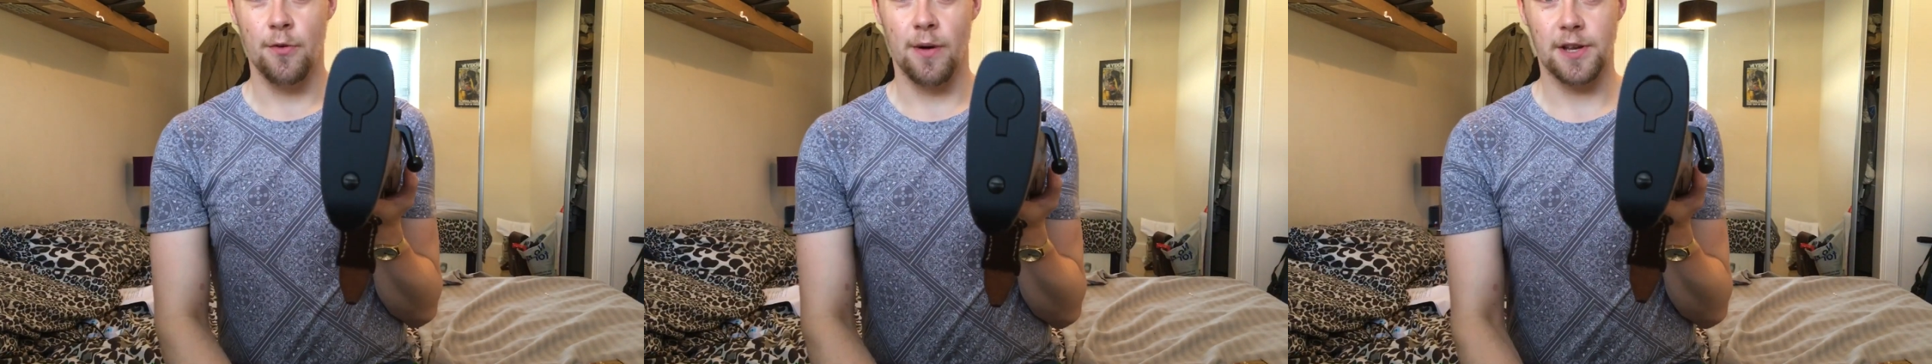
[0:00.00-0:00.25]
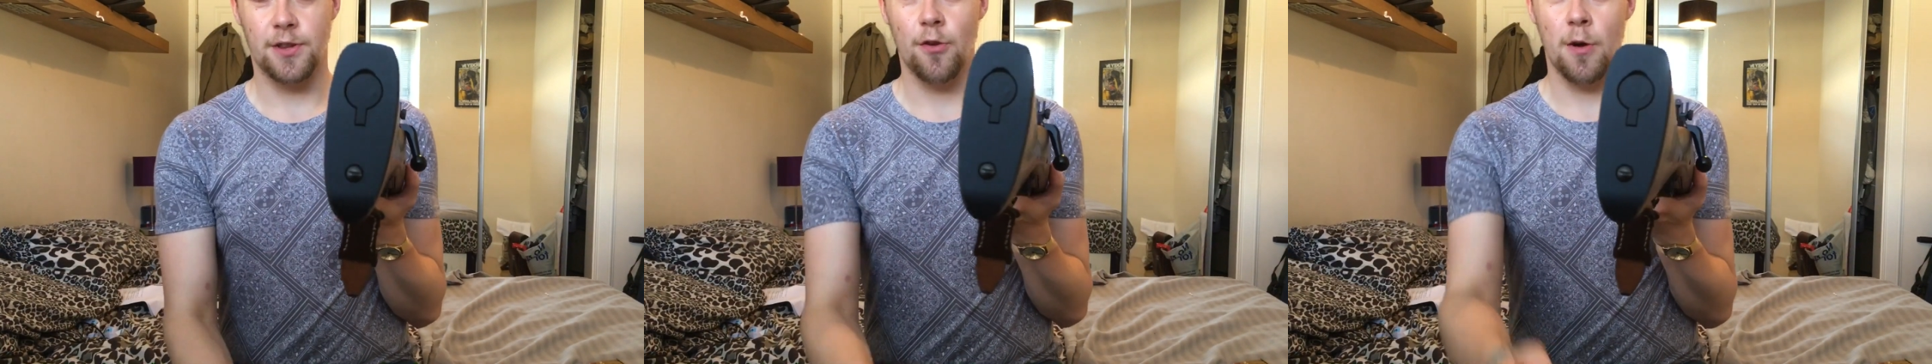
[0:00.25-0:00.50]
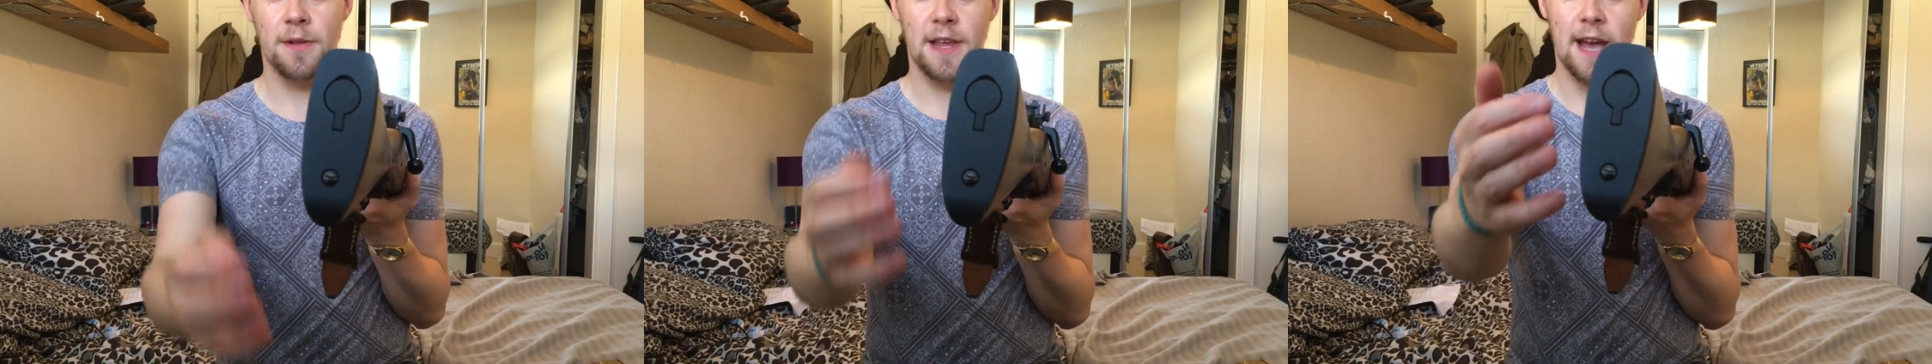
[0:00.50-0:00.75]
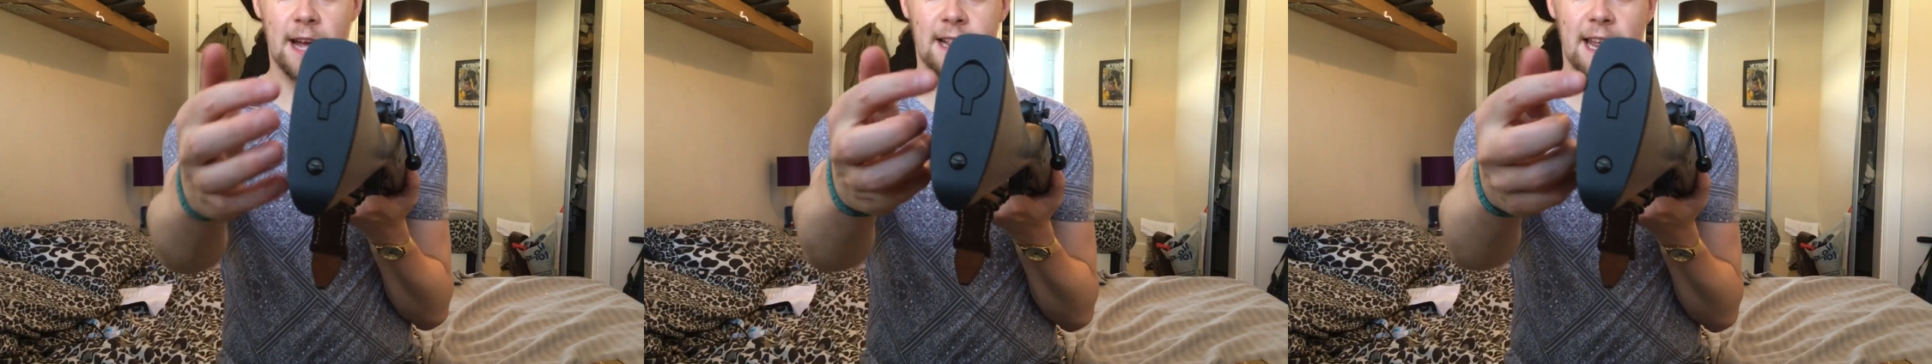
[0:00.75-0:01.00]
which
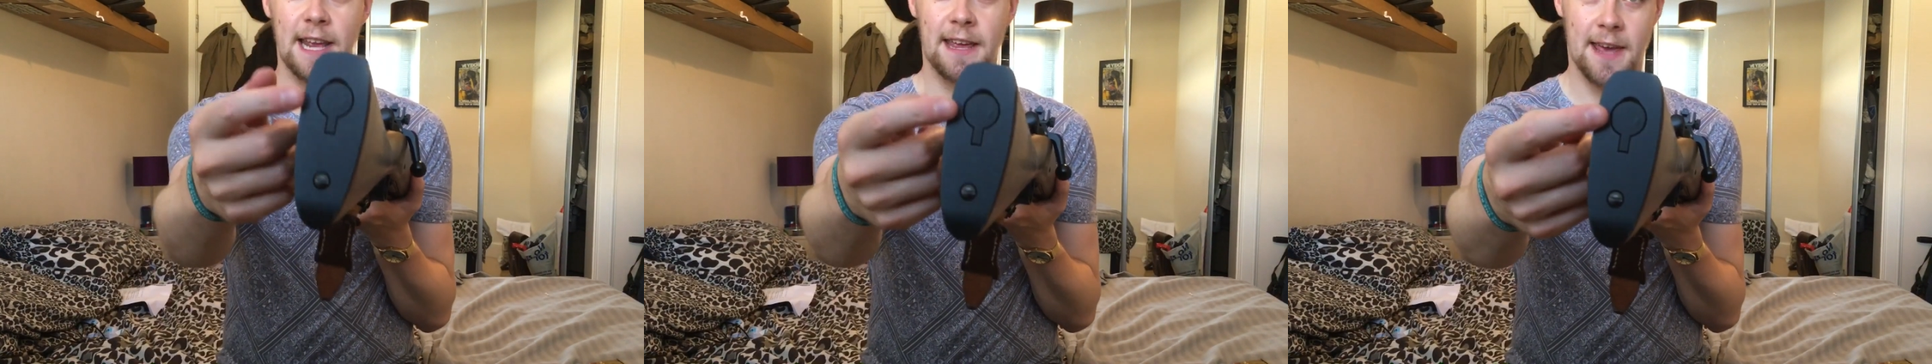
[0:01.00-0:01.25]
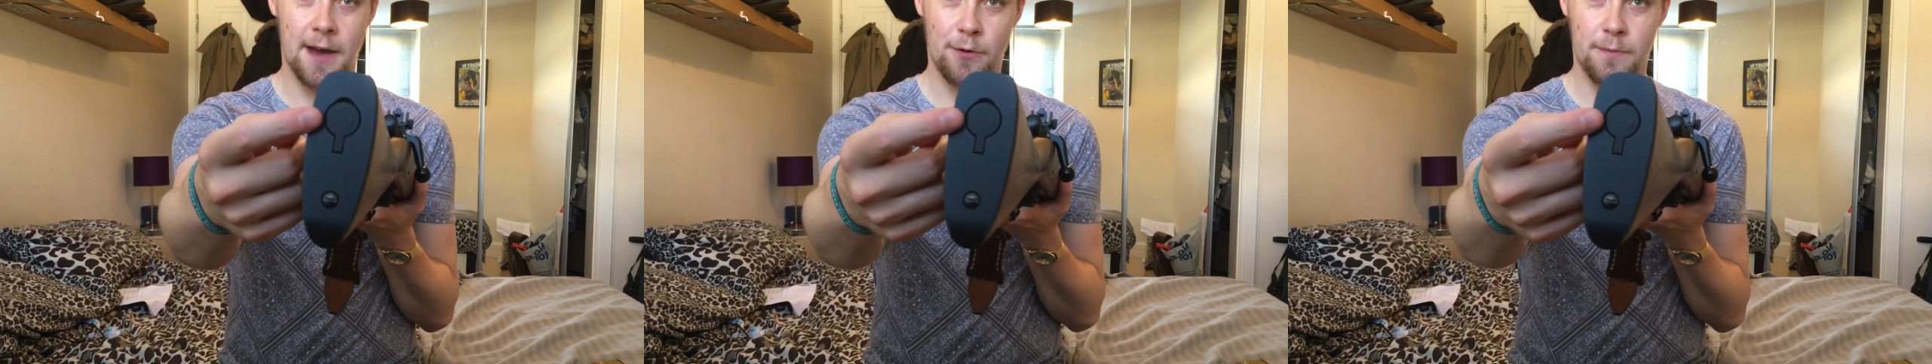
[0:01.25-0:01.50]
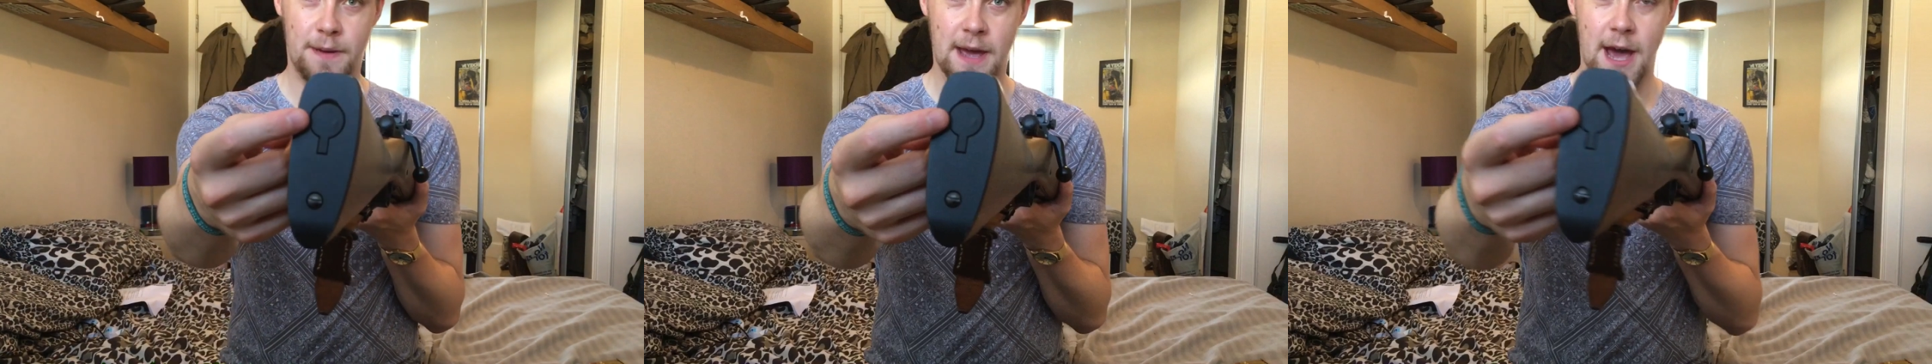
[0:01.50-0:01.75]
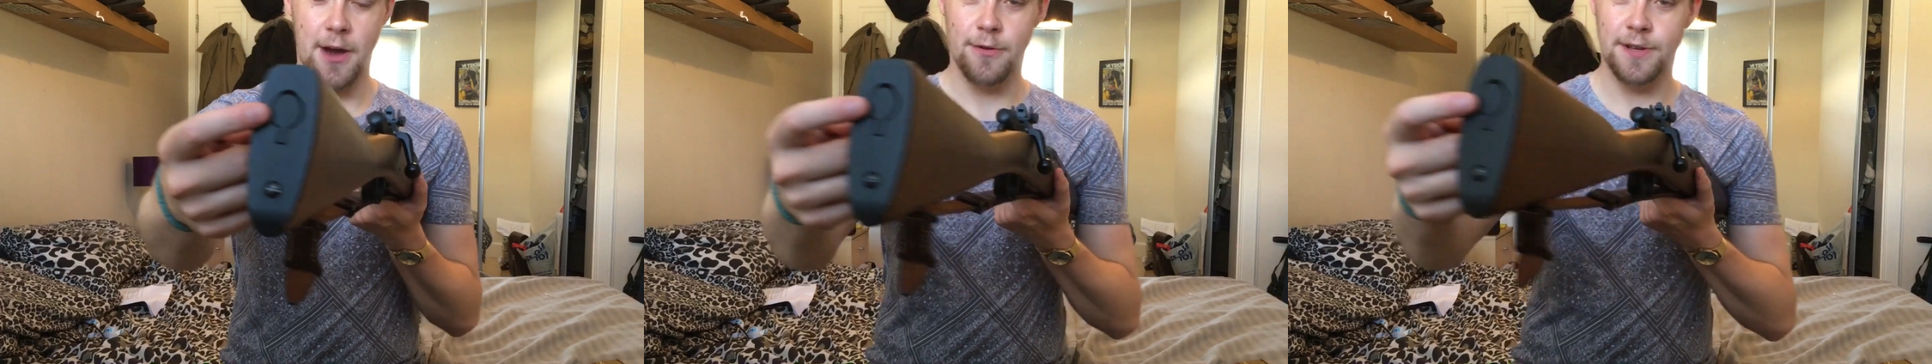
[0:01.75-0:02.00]
normally a cleaning kit would be
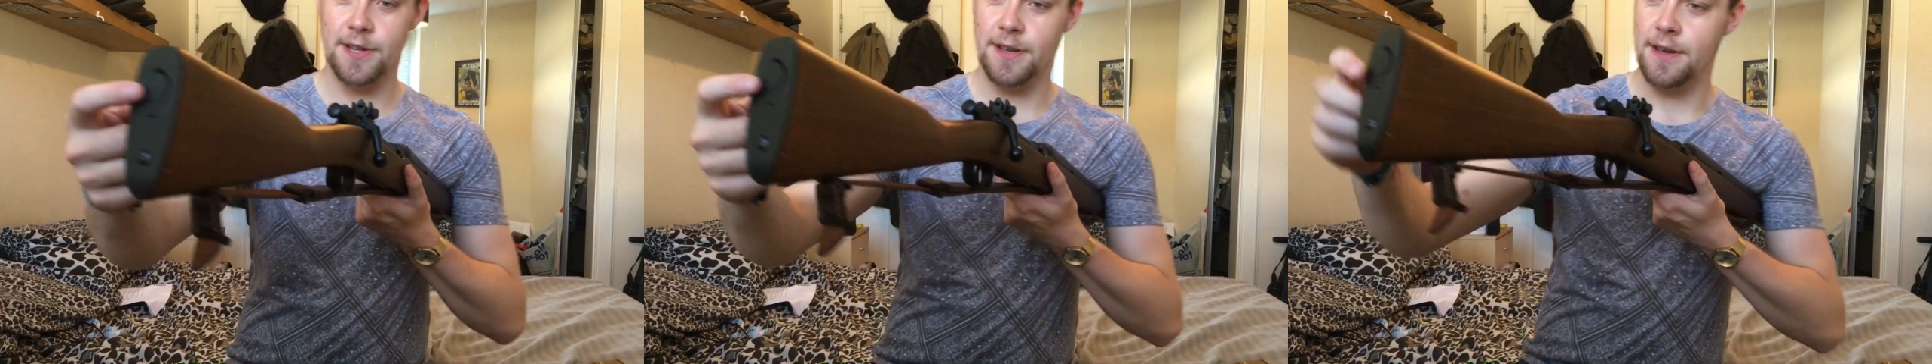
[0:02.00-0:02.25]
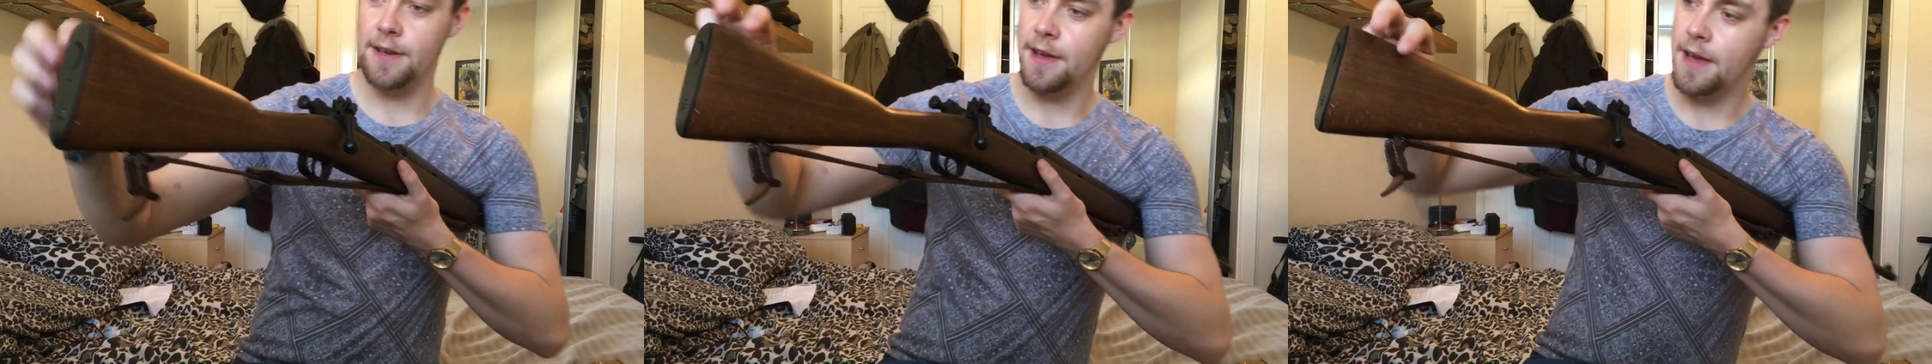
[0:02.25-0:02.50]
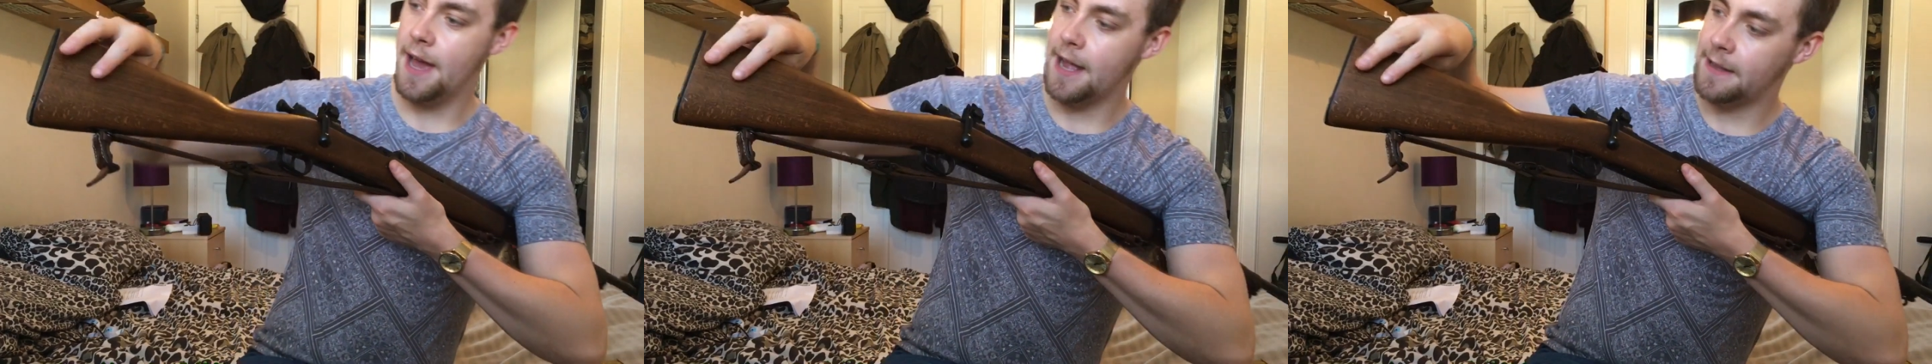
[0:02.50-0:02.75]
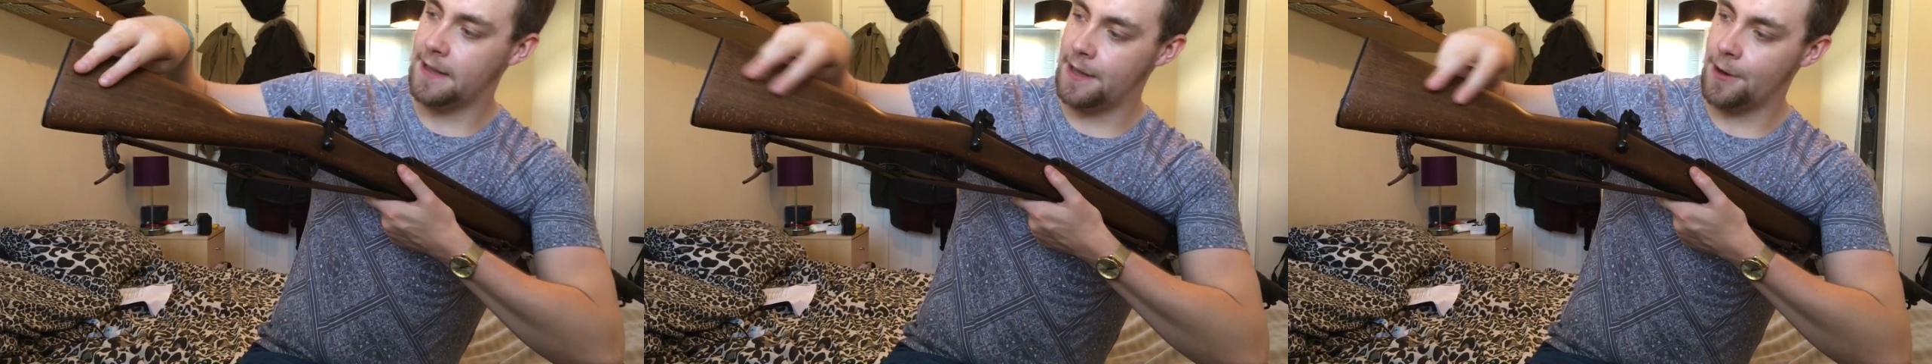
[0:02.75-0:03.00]
housed
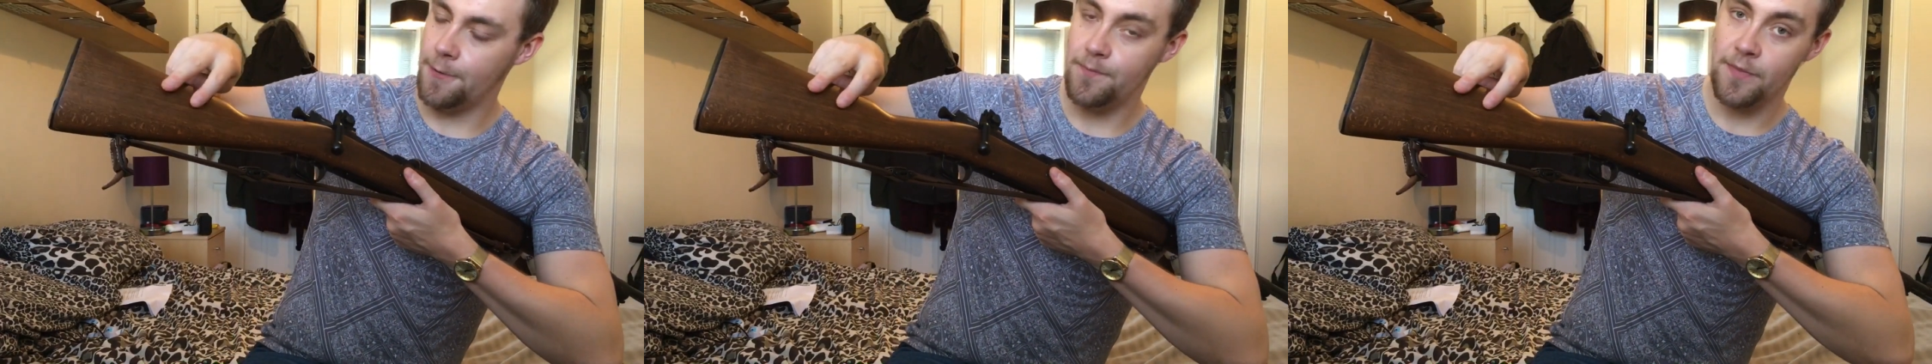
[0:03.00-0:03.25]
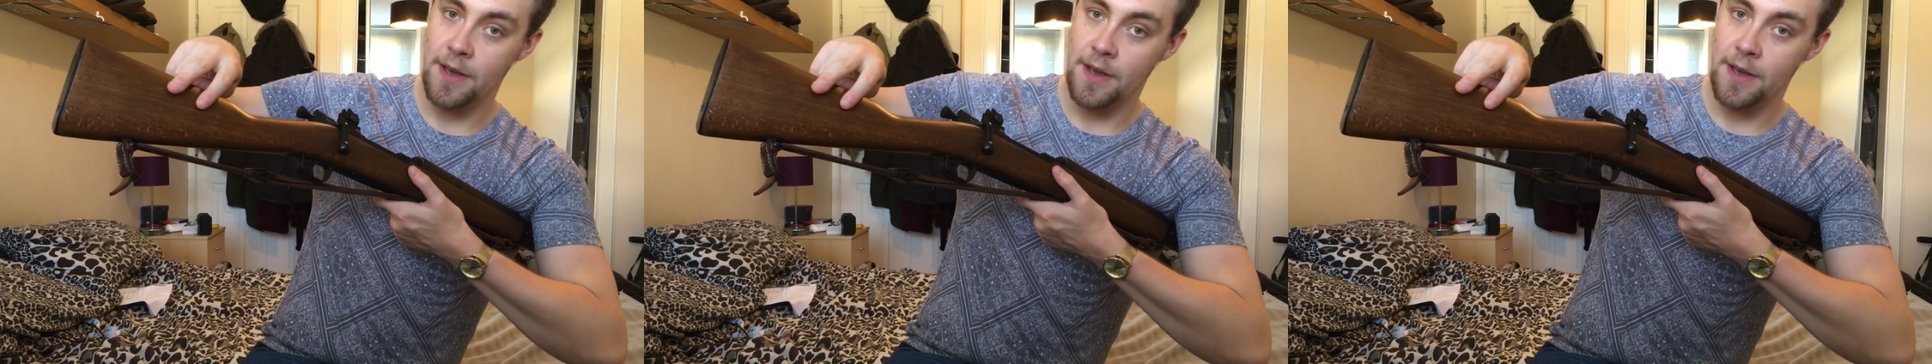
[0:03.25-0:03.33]
in here.